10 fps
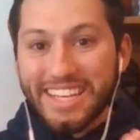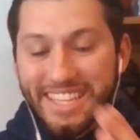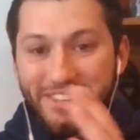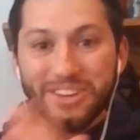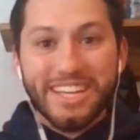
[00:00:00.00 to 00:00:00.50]
that
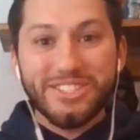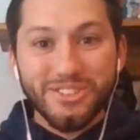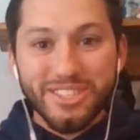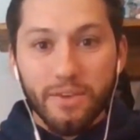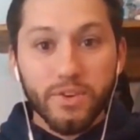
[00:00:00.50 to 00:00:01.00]
you guys do
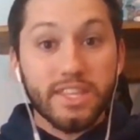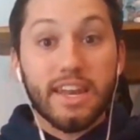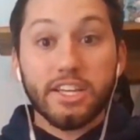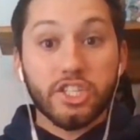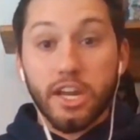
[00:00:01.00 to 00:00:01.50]
stuff with the
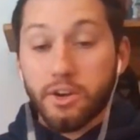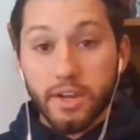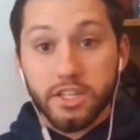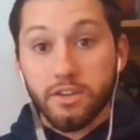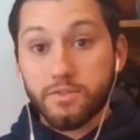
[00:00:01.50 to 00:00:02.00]
next
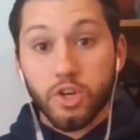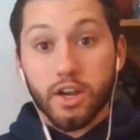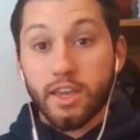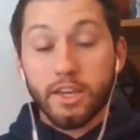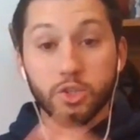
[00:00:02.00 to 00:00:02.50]
generation of
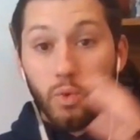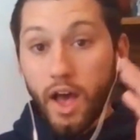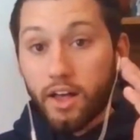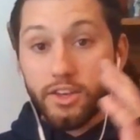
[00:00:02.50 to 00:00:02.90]
trucking as well.